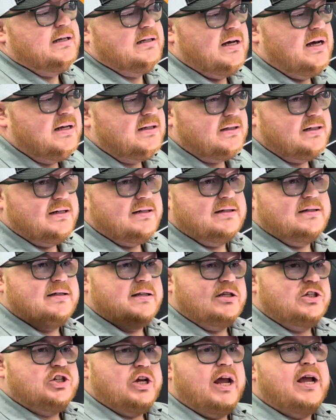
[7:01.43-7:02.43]
does is
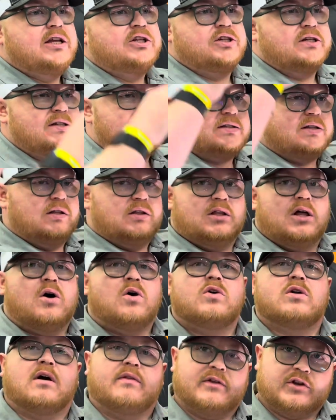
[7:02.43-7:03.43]
it changes the
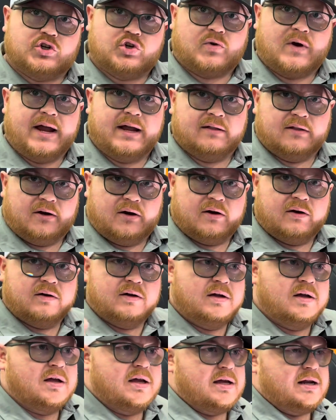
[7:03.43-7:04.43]
load on the trailer,
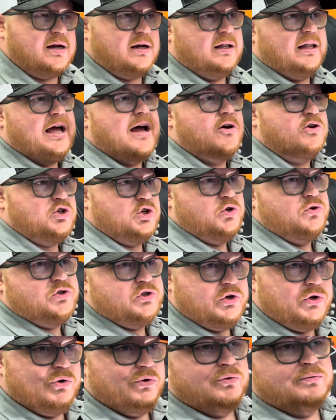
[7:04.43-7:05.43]
and it allows you
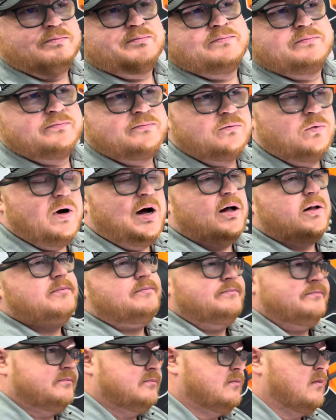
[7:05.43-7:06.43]
to, well,
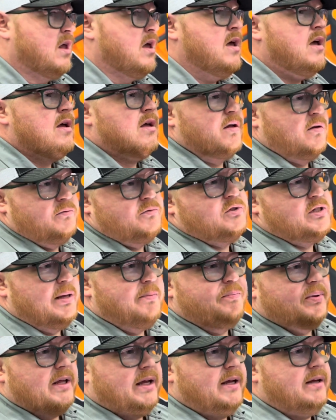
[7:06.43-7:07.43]

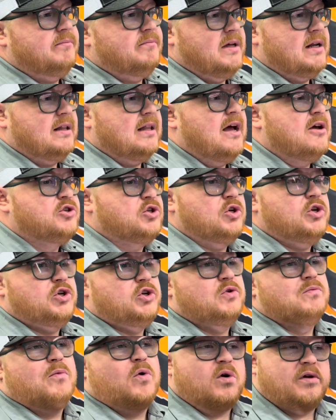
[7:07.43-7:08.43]
simply, it allows you to
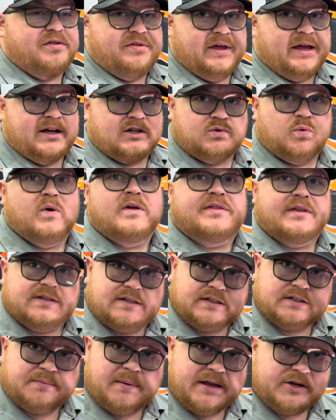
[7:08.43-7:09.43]
do more things with the
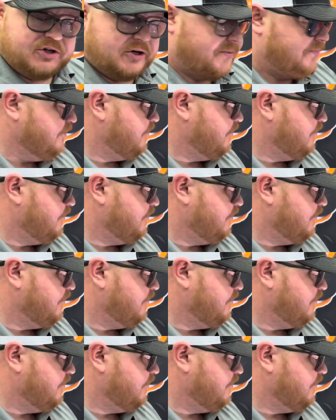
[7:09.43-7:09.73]
suspension.